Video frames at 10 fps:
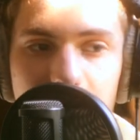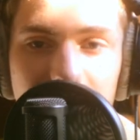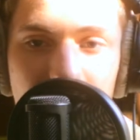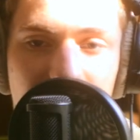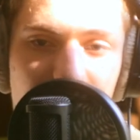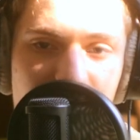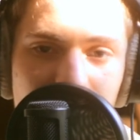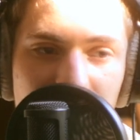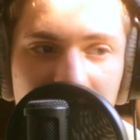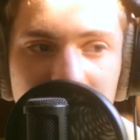Now keep in
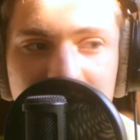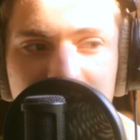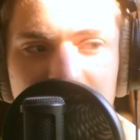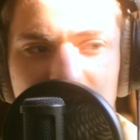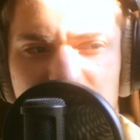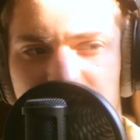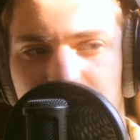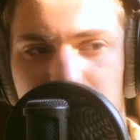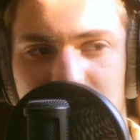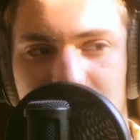mind,
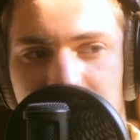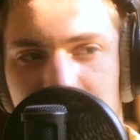2014,